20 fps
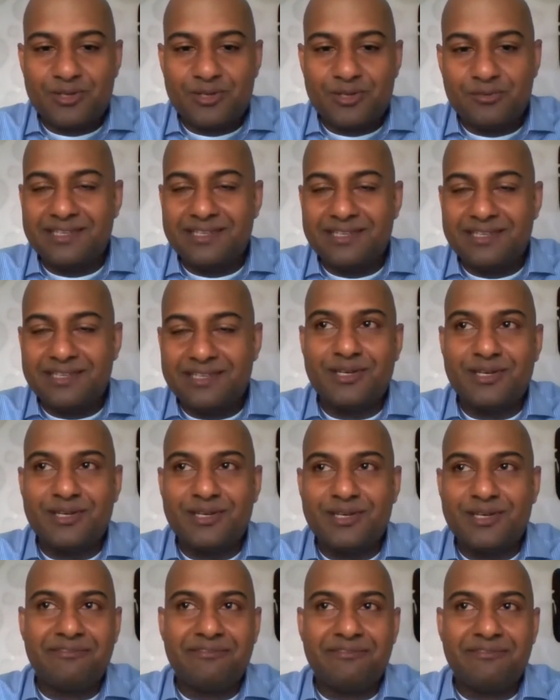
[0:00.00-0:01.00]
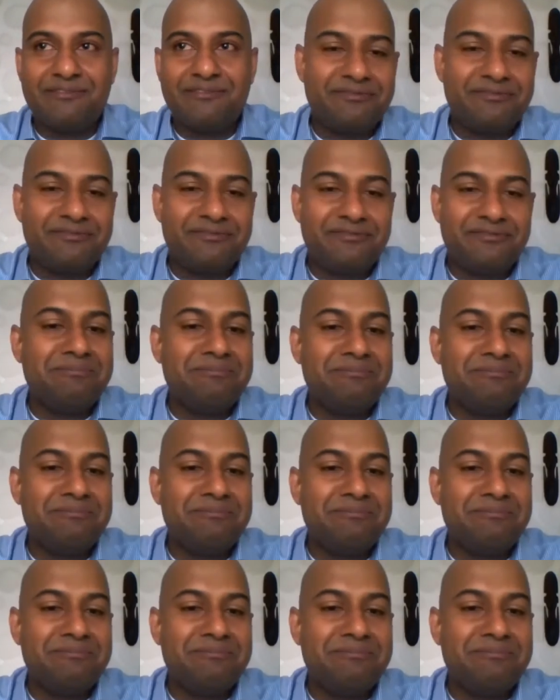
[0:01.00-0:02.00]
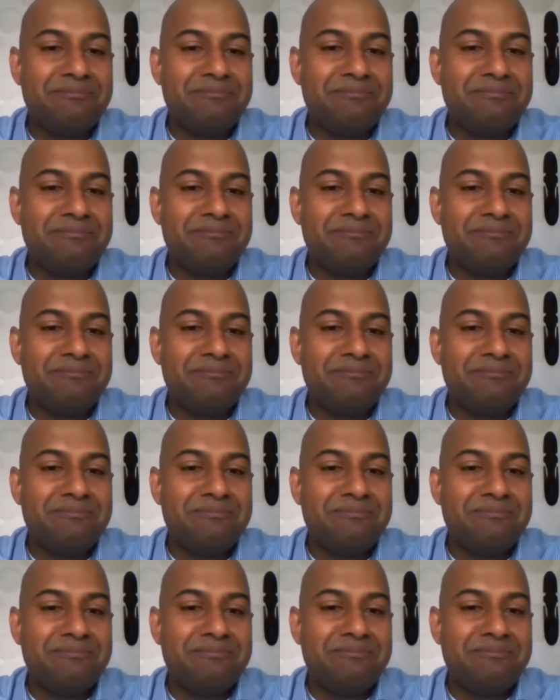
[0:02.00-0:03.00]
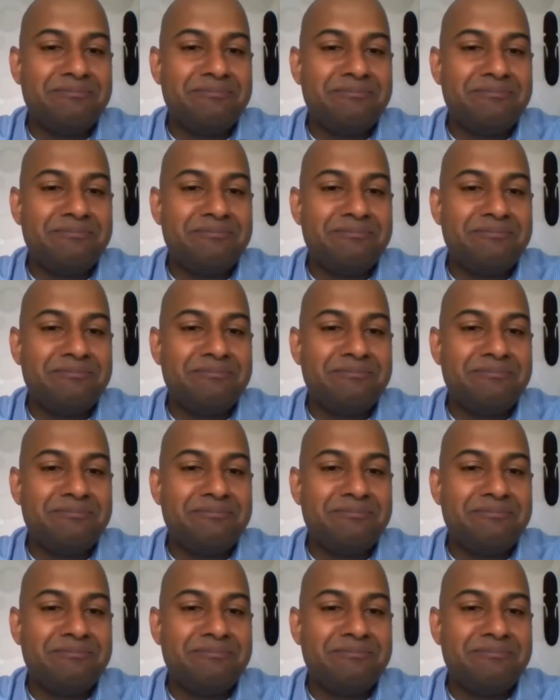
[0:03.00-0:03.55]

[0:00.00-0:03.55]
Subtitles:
to listen to like 15 minutes. I'm very determined to do that.